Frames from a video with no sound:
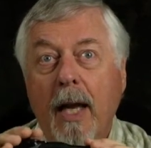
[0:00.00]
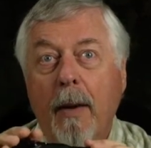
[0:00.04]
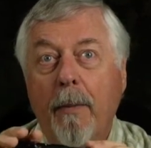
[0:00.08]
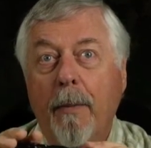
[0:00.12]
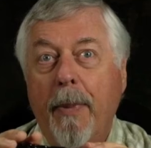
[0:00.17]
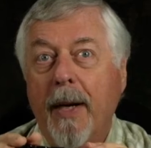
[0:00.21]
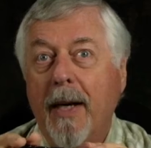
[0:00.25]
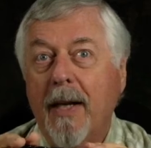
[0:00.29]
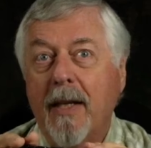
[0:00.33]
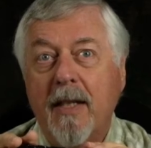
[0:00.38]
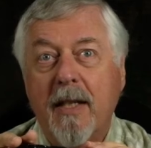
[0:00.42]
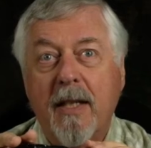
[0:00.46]

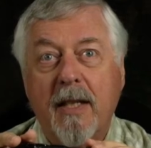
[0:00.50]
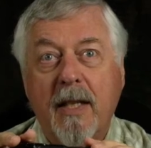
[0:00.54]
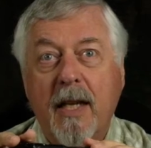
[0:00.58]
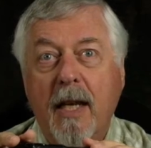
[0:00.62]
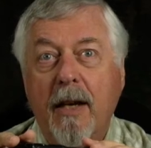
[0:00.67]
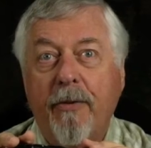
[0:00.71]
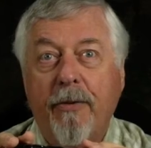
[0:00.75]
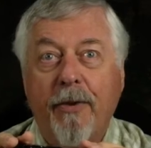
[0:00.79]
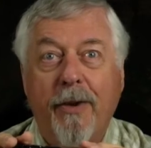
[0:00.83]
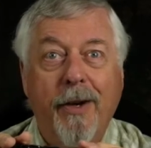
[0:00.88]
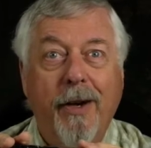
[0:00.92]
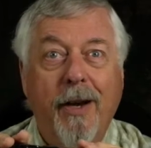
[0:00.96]
But as I say,
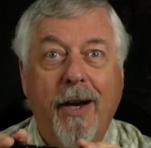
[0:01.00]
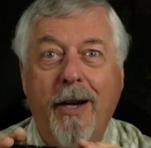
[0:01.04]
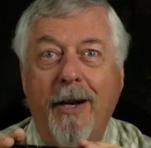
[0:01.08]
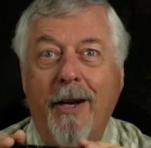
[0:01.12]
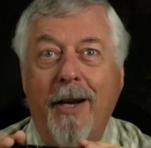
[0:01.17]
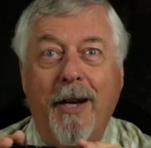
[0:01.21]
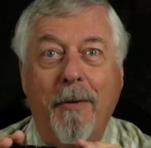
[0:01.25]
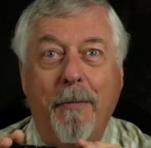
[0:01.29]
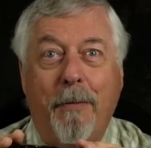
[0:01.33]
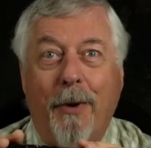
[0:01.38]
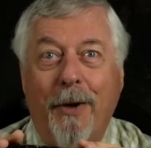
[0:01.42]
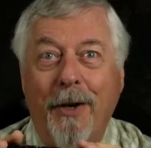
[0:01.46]
for
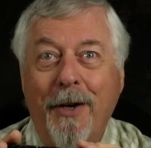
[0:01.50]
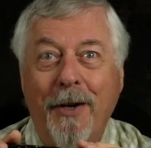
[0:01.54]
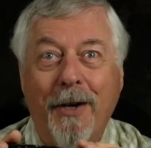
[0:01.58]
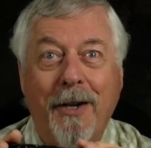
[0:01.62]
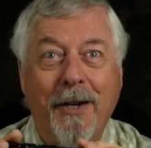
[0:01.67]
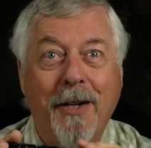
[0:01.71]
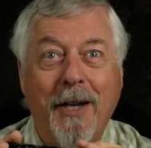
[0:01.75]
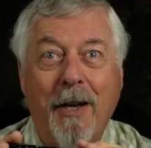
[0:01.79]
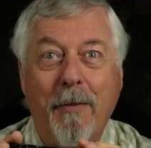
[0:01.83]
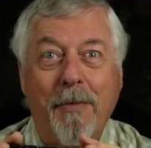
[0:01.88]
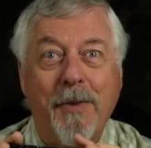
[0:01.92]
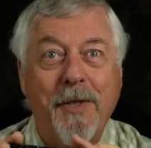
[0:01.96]

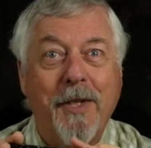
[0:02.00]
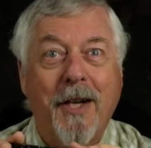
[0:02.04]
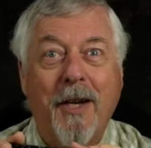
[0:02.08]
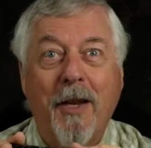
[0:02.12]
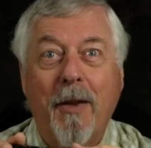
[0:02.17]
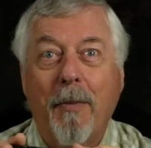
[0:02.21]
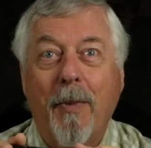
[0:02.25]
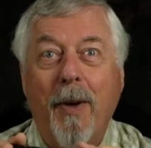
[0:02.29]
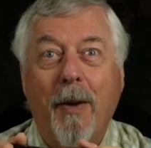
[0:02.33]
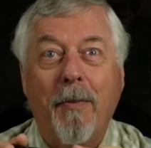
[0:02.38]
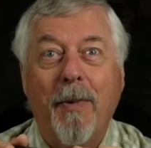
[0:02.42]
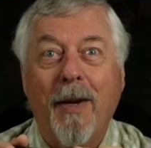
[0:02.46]
99.99% of the
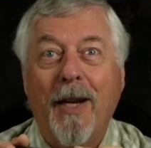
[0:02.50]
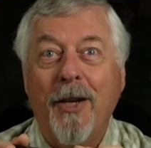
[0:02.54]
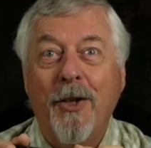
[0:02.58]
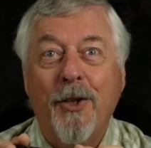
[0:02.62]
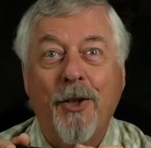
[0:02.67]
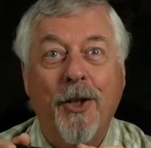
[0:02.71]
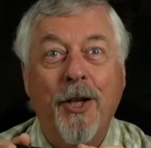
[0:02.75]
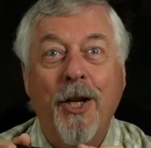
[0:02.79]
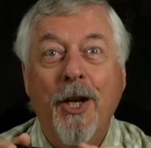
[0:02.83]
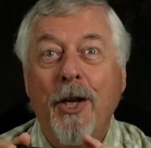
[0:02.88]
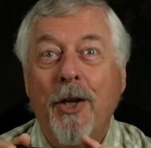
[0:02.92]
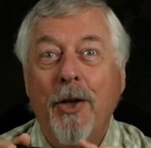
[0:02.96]

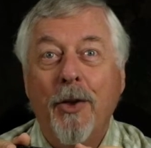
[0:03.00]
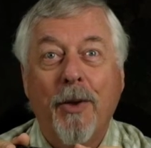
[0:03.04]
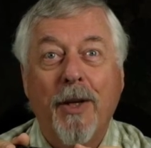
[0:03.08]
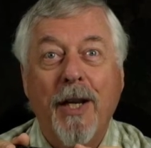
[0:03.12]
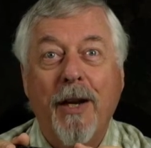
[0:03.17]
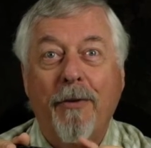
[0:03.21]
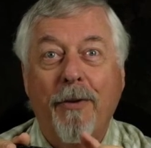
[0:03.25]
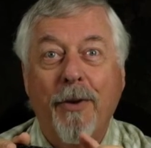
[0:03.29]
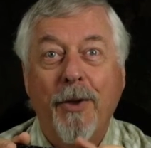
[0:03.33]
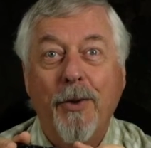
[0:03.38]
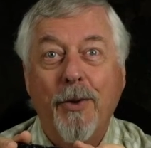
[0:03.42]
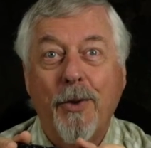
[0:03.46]
population, you'll
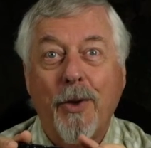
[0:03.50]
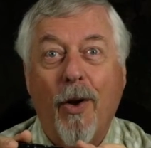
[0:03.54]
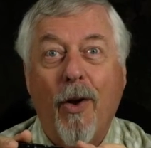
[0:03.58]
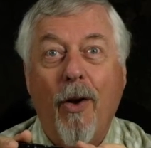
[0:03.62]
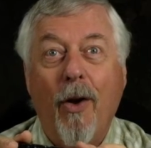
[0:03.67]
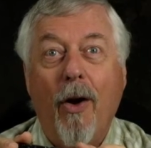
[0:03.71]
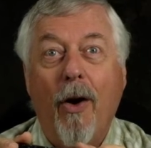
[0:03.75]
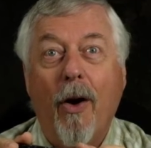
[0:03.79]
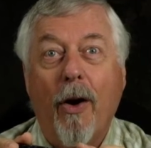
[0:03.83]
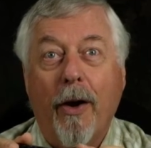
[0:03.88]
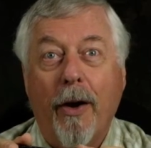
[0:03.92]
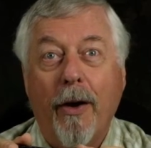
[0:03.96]
never use
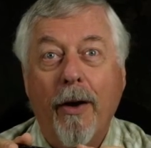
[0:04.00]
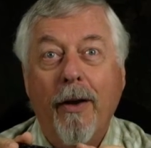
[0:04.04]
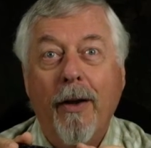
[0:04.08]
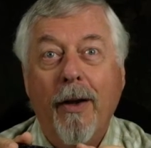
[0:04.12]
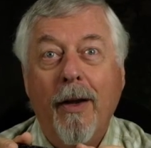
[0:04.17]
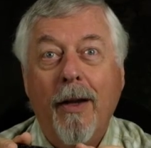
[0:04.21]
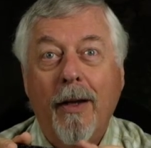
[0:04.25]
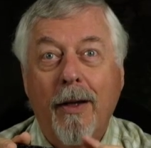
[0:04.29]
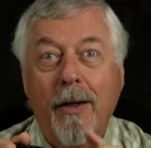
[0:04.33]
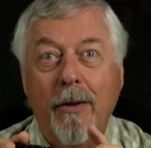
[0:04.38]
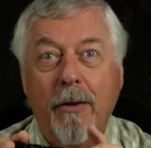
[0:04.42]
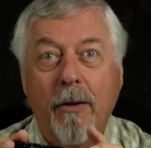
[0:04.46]
log.
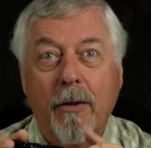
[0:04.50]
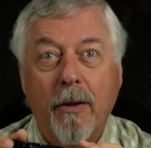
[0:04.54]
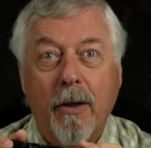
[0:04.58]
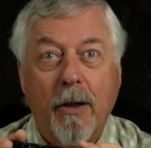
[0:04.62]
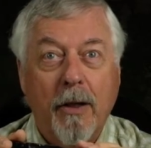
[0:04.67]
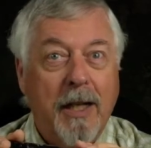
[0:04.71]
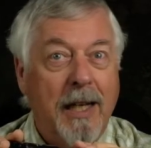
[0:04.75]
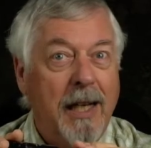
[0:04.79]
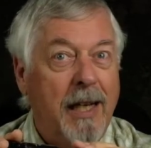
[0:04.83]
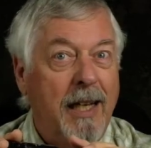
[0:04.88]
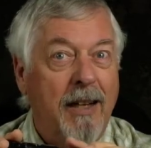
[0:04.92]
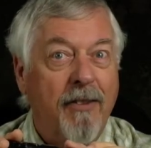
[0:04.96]
You'll
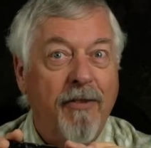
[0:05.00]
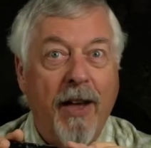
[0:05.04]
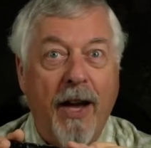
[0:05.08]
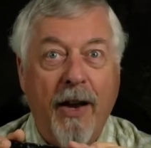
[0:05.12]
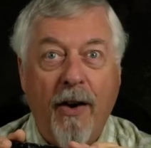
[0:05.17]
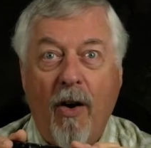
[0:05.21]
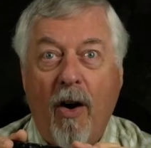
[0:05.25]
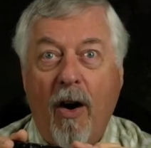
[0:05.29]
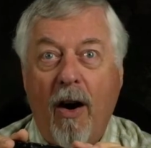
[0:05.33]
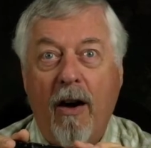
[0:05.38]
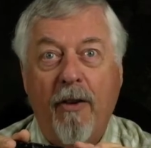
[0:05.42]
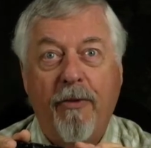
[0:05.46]
leave that
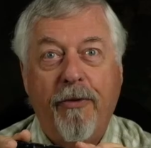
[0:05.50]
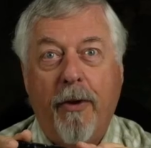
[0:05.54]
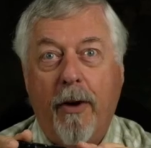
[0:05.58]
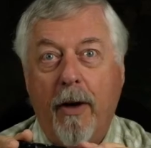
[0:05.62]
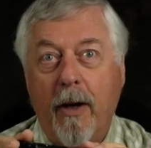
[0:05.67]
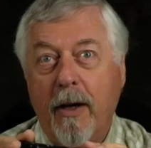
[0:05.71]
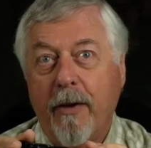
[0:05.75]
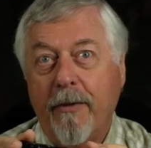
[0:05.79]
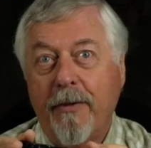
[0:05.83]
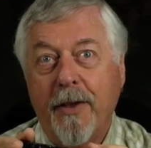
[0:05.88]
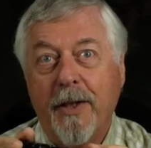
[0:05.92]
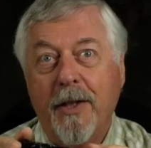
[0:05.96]
off
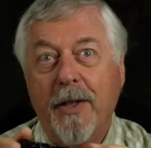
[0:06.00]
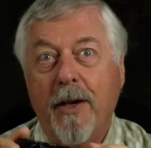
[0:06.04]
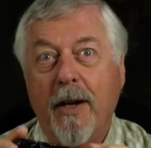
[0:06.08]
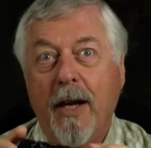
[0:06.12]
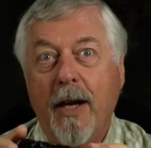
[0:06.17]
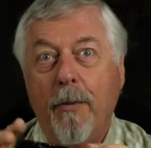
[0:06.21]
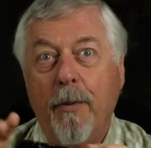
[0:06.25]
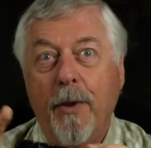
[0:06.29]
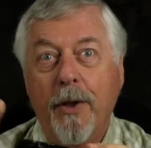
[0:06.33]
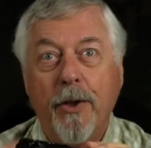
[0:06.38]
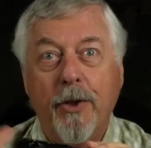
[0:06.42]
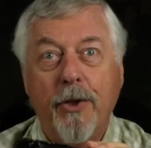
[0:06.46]
all of the
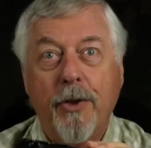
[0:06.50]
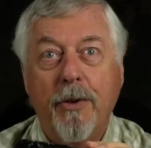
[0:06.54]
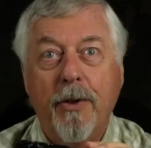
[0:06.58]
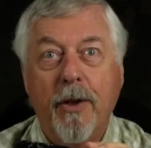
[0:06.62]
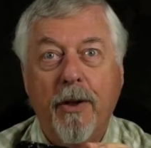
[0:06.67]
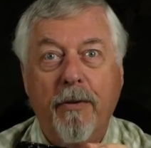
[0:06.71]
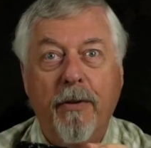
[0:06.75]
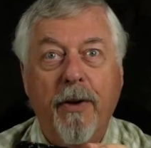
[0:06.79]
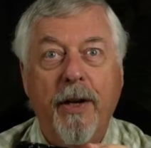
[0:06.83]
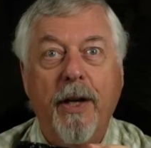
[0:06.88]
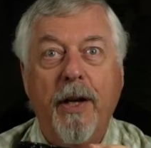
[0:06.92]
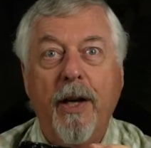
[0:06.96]
time when you're
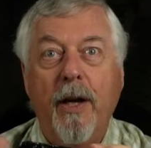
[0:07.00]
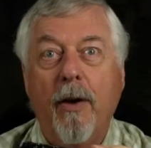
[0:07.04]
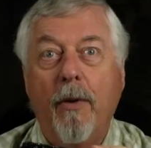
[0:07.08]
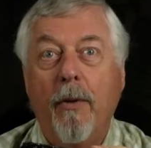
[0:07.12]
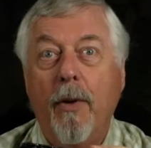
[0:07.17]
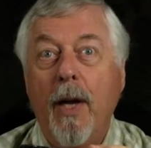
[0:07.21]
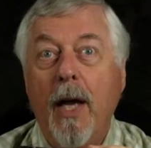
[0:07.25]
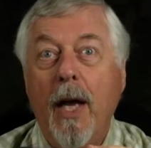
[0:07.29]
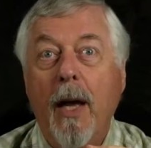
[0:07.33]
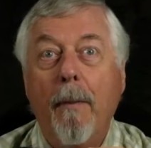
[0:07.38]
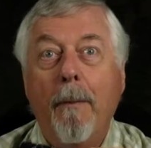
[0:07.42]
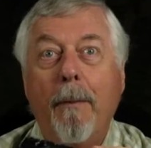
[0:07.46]
shooting video.
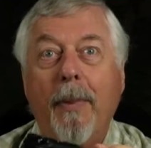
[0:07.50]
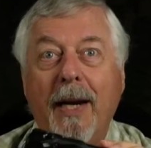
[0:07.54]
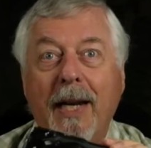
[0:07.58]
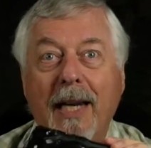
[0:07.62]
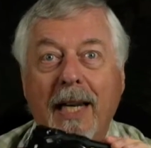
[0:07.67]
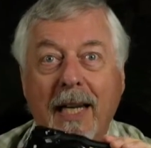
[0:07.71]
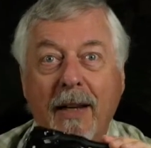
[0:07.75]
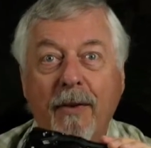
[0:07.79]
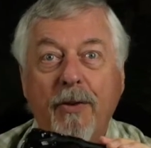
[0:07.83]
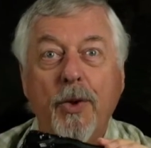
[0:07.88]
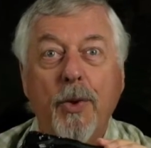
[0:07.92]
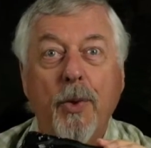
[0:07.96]
But it
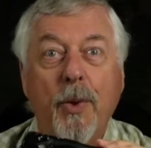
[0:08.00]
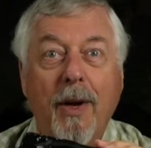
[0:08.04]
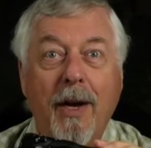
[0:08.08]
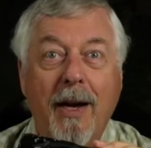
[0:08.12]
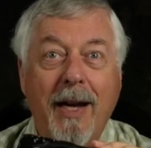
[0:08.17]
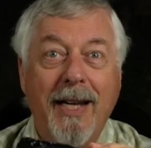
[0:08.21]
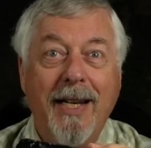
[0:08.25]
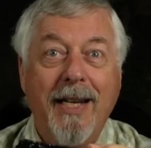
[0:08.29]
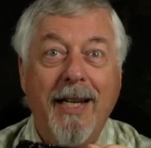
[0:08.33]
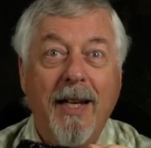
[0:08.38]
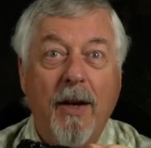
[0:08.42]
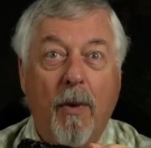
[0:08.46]
gives you an
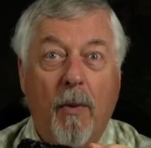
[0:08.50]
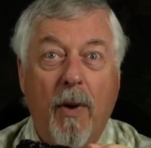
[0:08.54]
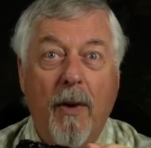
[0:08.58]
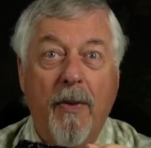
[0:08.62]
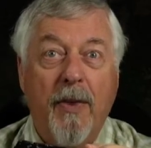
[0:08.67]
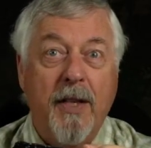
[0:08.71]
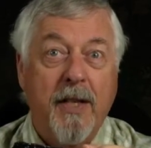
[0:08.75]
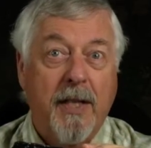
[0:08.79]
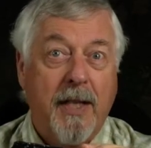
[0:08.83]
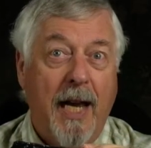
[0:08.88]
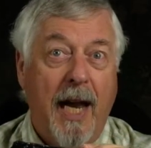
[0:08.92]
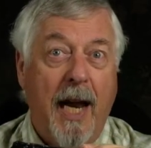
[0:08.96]
idea what
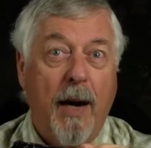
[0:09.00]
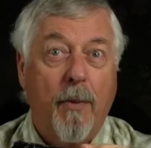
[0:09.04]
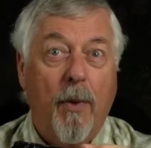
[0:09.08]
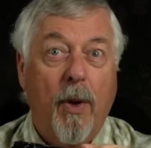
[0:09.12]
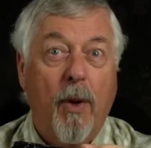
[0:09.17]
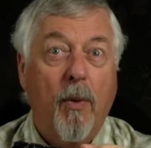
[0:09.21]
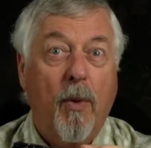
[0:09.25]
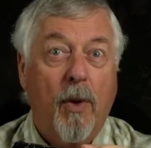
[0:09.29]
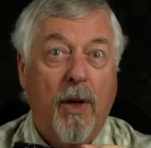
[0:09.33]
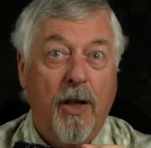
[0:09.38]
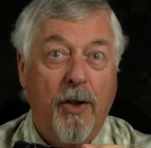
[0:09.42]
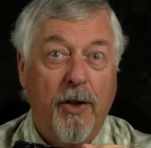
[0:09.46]
this
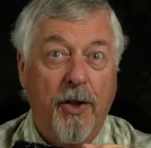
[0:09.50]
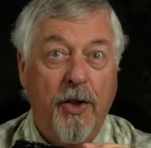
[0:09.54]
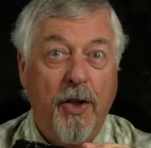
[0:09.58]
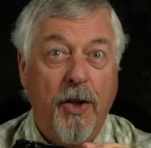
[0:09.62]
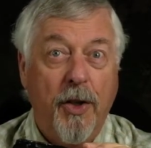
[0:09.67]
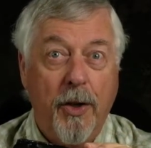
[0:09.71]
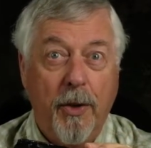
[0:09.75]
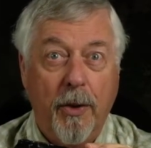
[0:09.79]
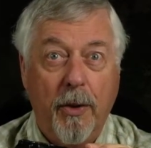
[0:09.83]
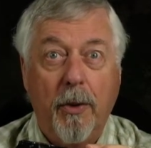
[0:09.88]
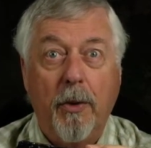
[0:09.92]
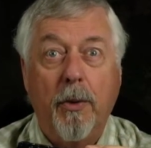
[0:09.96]
camera can
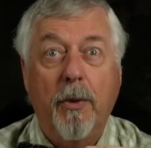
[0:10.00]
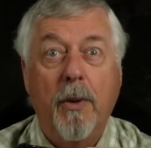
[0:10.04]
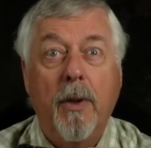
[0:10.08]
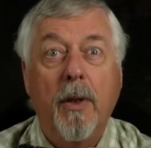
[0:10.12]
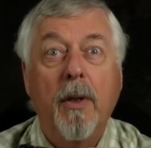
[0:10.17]
do